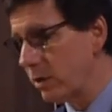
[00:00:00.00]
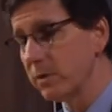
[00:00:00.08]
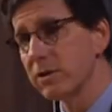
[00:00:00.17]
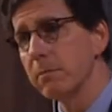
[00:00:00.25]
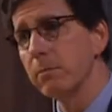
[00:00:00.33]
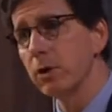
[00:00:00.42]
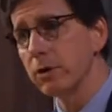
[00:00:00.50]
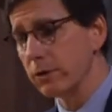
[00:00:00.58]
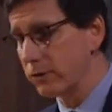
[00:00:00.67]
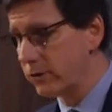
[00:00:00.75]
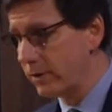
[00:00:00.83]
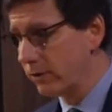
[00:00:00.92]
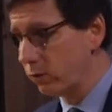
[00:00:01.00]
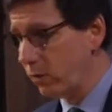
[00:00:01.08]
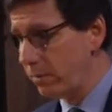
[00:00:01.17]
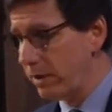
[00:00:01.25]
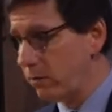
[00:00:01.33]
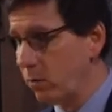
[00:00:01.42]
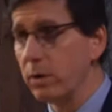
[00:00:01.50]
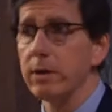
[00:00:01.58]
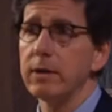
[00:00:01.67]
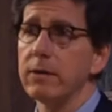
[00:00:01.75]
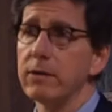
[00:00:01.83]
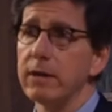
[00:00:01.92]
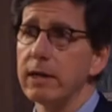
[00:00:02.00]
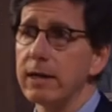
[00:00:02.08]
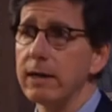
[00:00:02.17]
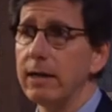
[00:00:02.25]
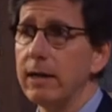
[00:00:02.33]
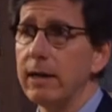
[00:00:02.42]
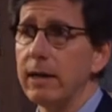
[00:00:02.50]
he was immersed as women were in the thick